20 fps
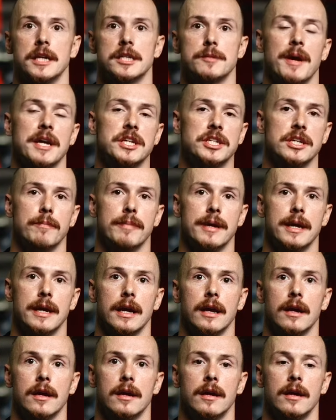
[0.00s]
especially
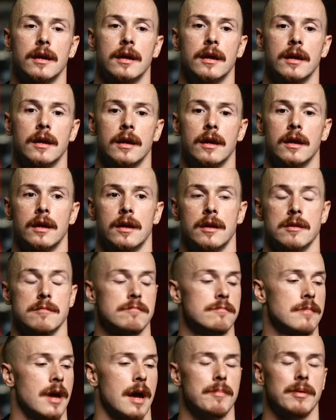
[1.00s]
being,
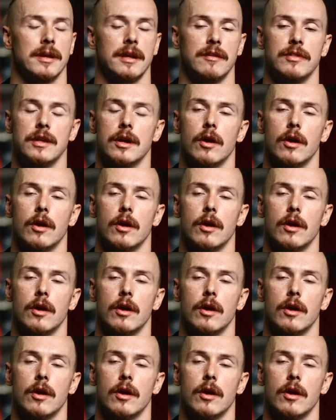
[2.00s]
I believe,